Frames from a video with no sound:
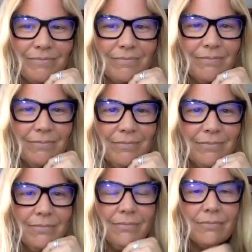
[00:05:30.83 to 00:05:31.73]

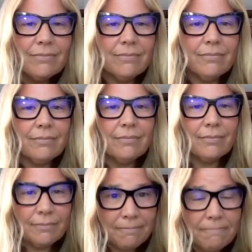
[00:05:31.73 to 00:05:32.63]

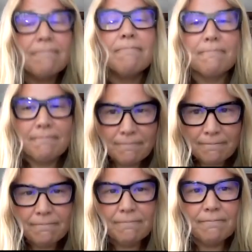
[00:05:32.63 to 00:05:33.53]

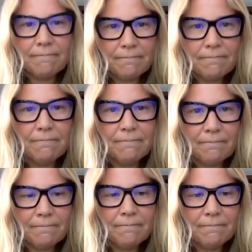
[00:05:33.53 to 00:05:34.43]

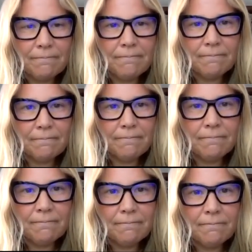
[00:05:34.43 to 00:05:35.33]

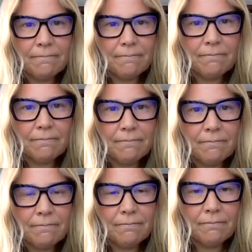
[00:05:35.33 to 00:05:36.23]
(silent)